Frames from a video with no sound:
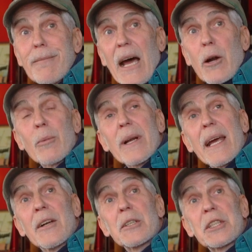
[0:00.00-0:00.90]
I don't
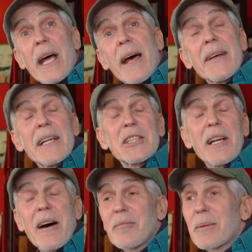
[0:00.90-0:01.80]
really understand that
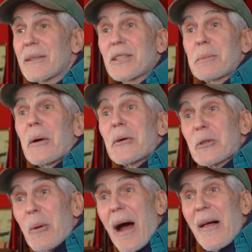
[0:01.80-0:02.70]
stuff, but a
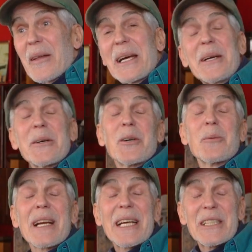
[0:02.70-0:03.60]
spirituality or a
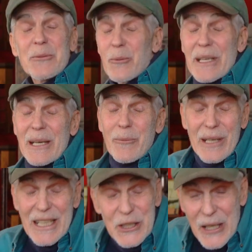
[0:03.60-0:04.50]

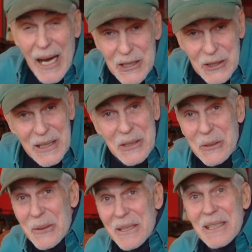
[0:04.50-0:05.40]
religiosity
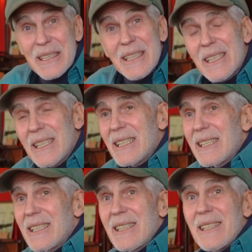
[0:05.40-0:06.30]
to it.
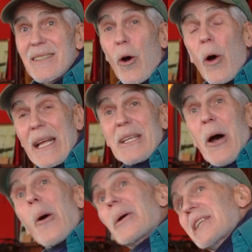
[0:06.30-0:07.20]
All I
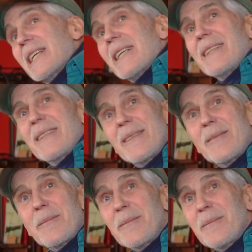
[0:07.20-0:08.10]
know is that
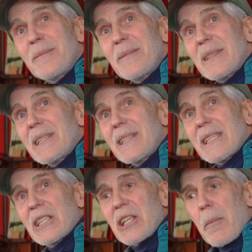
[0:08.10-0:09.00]

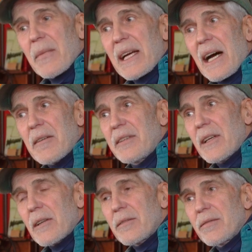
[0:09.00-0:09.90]
it's something I
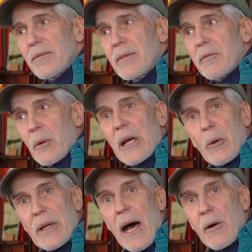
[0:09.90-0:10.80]
feel if we
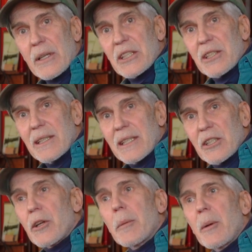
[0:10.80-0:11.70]
go down, it's
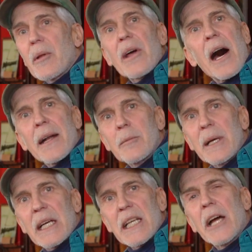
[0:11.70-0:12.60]
going to be with honor,
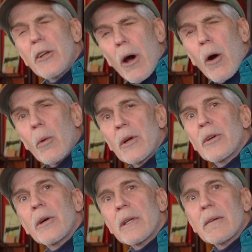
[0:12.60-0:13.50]
because I know we're
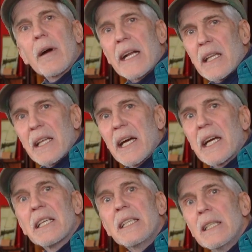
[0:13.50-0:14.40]
doing the right
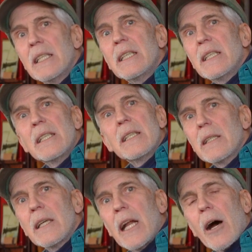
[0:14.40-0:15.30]
thing.
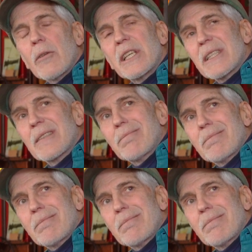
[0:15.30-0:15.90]
You know, just